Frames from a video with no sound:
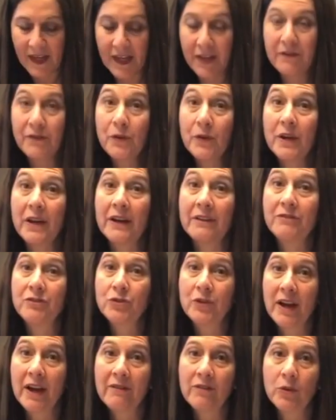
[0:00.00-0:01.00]
If you have
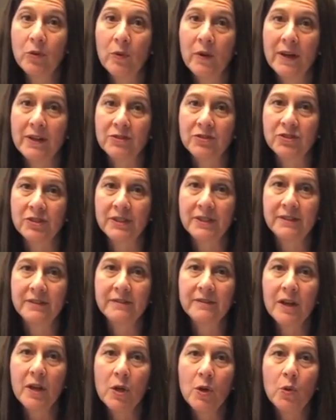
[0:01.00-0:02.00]
travel
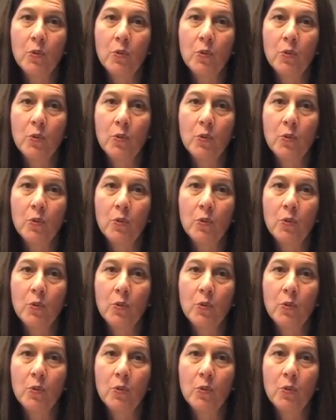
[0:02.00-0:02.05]
questions,